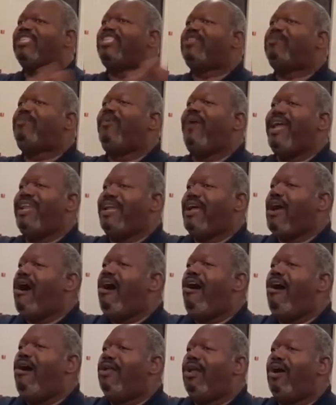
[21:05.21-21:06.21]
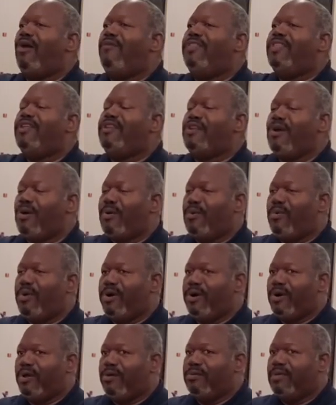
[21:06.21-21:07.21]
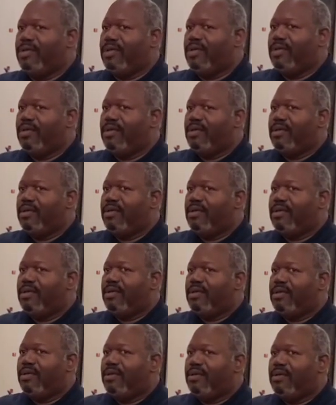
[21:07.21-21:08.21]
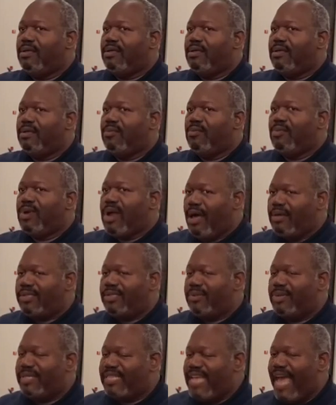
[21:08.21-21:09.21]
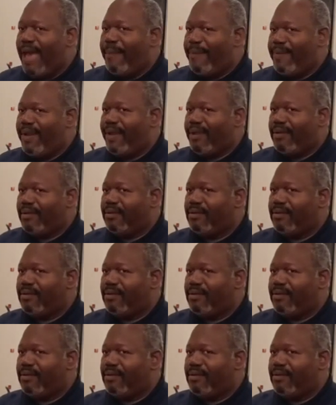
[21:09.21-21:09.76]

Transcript: spreading all over the known world. What also is happening?